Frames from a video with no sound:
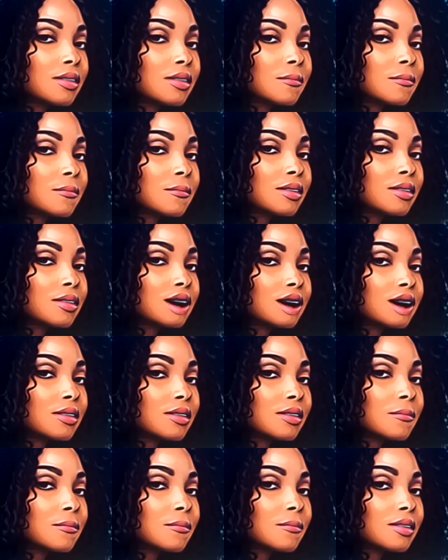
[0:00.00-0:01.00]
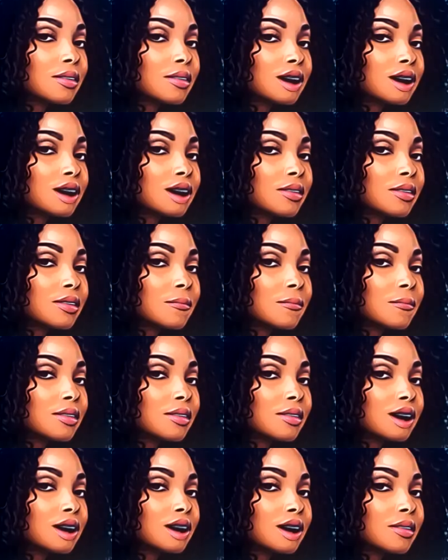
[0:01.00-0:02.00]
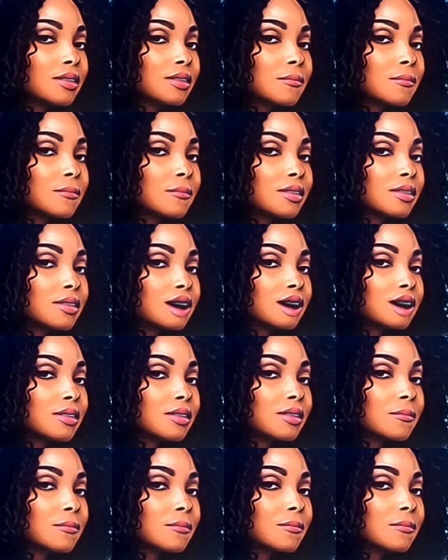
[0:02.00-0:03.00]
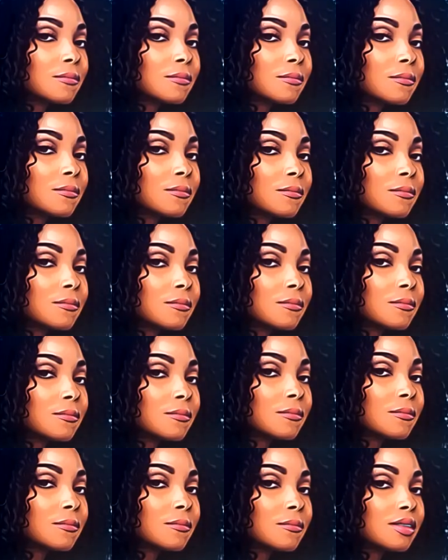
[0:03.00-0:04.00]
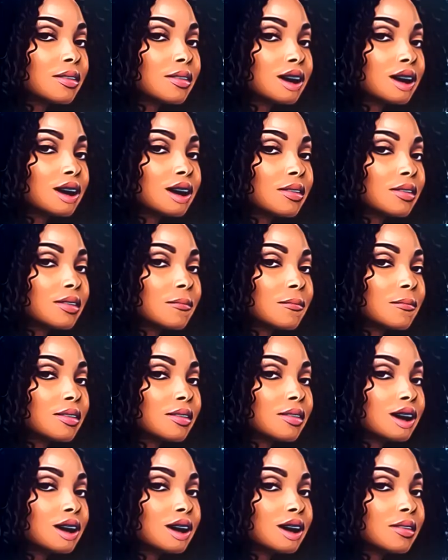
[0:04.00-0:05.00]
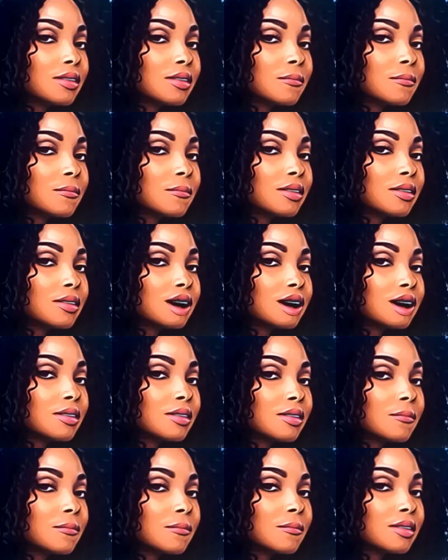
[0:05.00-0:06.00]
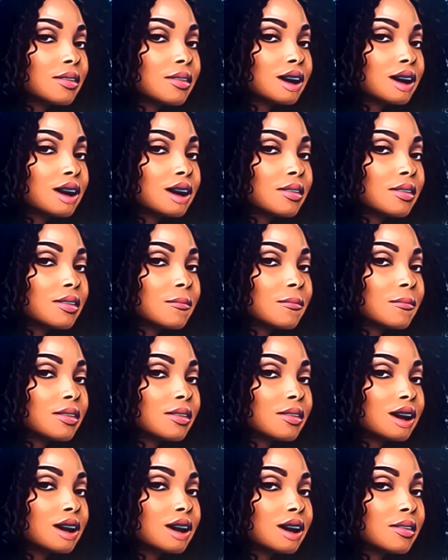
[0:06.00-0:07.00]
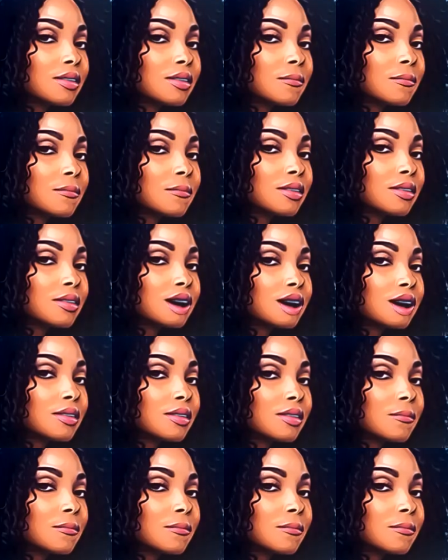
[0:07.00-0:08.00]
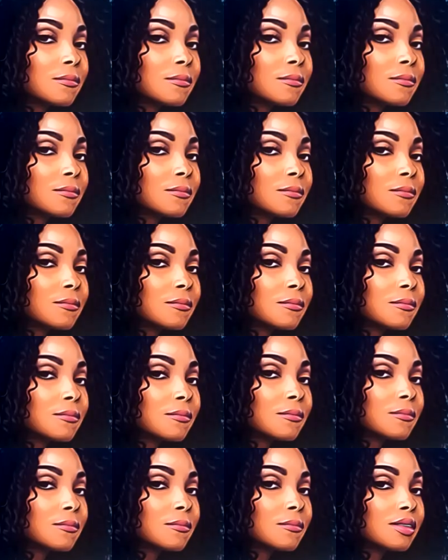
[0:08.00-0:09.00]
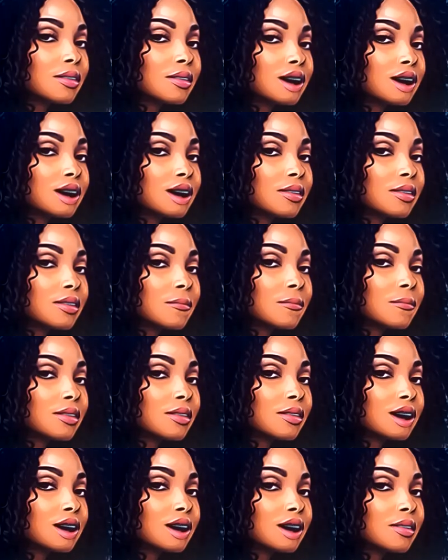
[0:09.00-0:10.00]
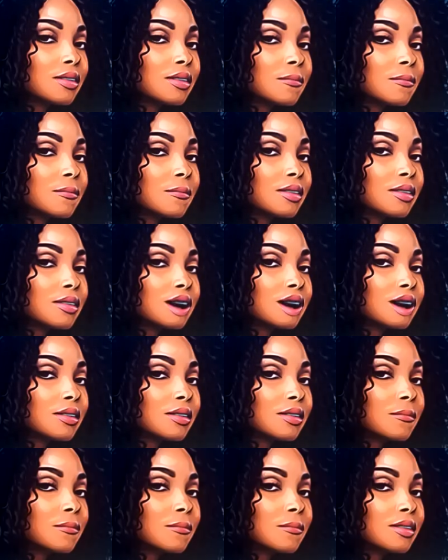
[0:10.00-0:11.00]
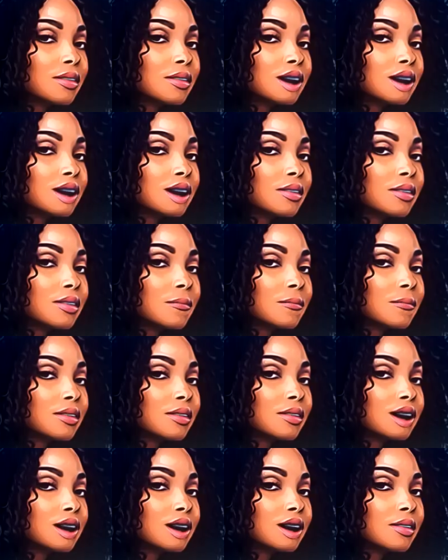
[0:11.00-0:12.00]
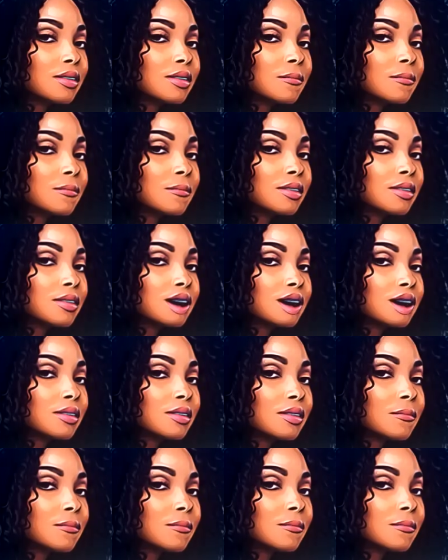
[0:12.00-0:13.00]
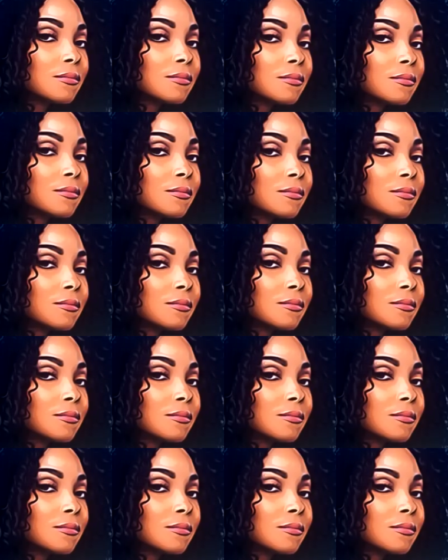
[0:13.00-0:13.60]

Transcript: that. In the confessional, the producer said, Drew, is there something you're not telling us? Drew basically said it's because Ralph be doing the wrong thing every time he go out of town. Girl, listen, if you have to worry every time he's out of your sight, it's a wrap.